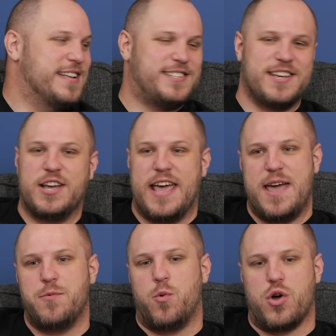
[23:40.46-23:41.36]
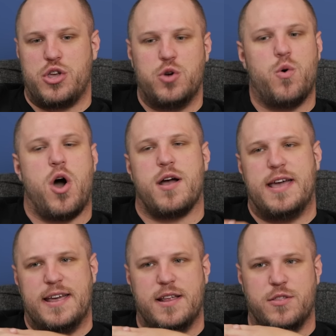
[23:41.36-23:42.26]
It's yeah. a game where you are
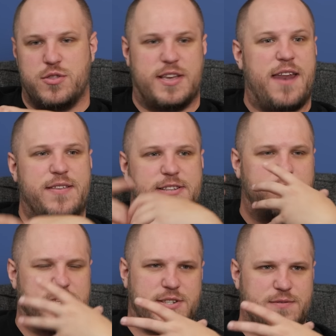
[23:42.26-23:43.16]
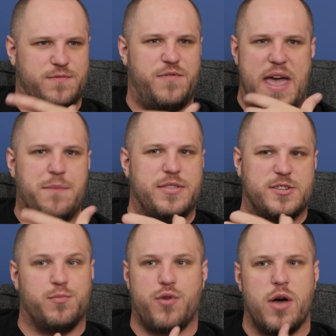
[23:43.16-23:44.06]
it, kind of these, this family,
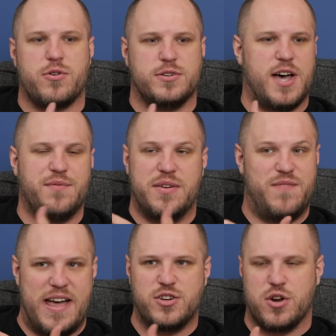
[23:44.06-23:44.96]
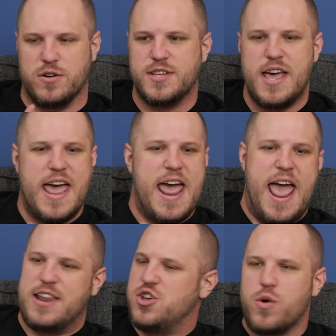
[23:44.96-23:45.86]
this brothers of inventors,
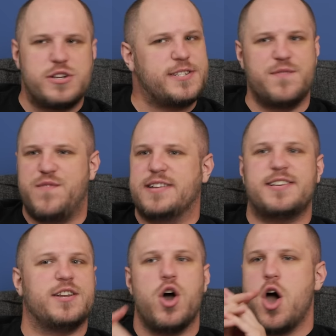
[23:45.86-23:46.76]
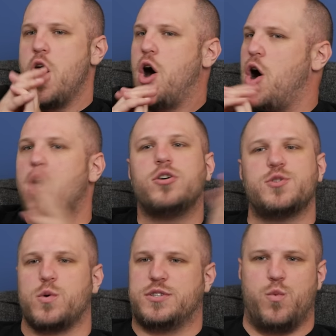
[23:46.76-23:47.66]
and you are just inventing all
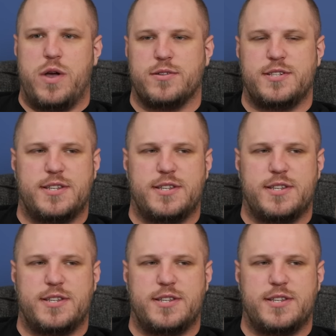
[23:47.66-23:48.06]
sorts of weird